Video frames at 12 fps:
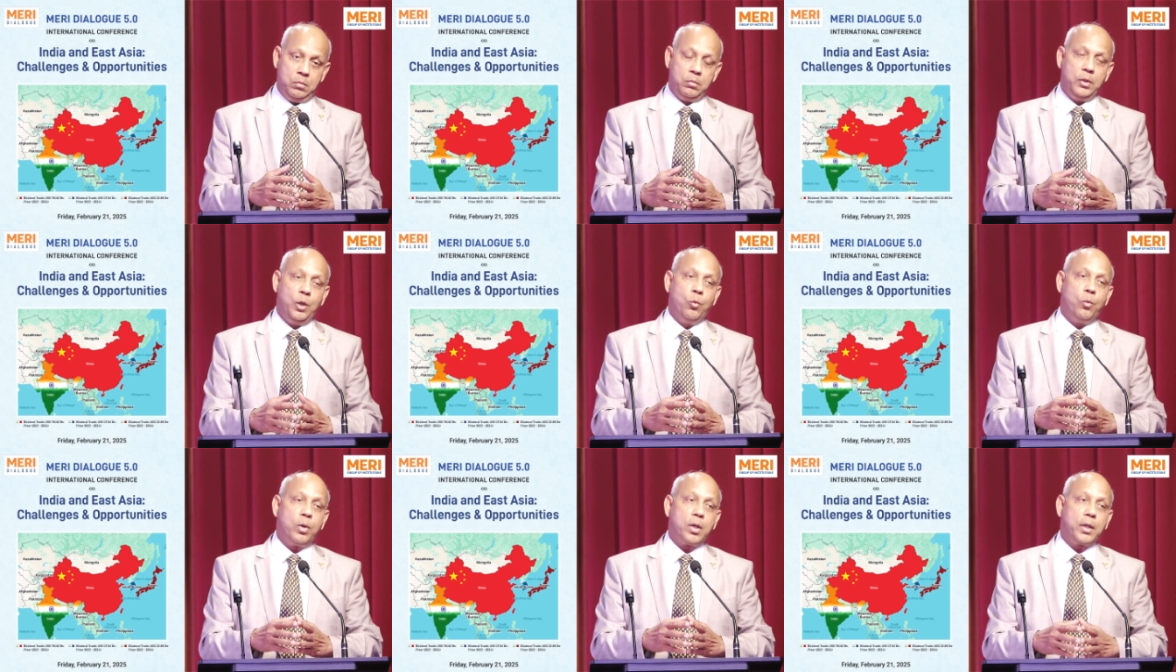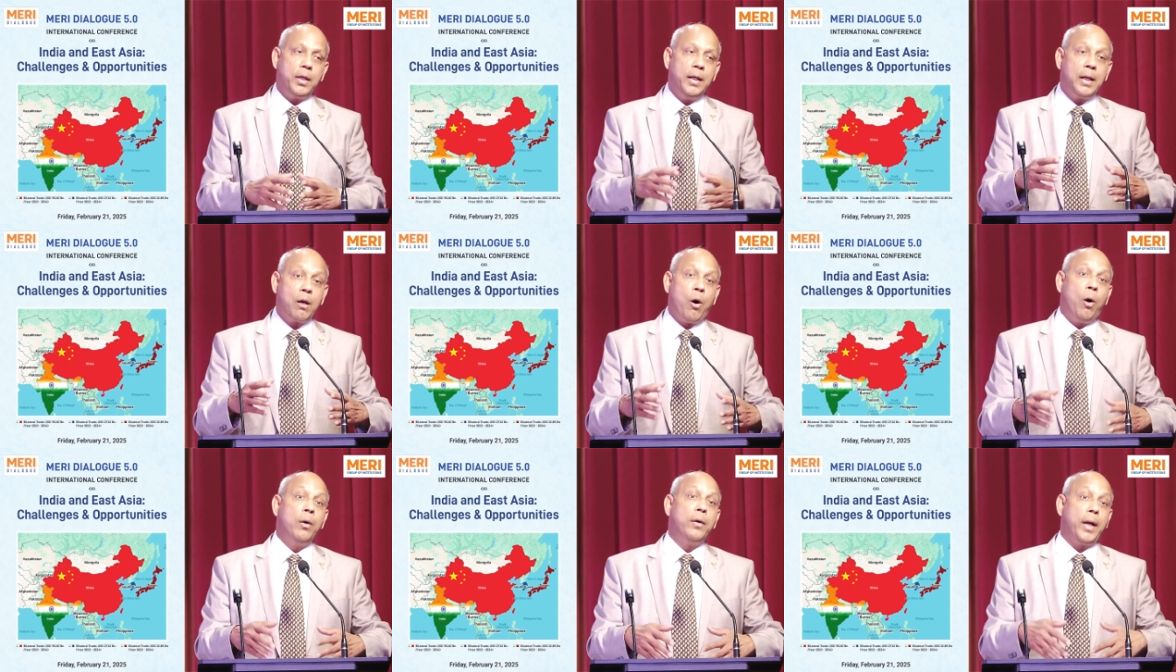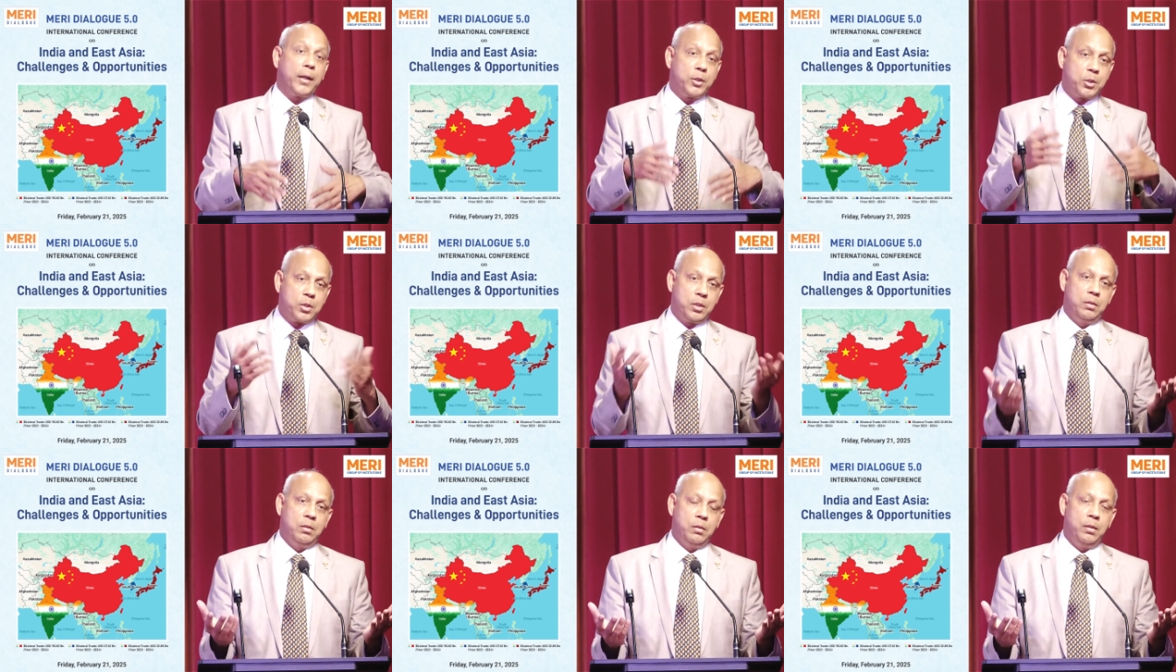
They work in a context,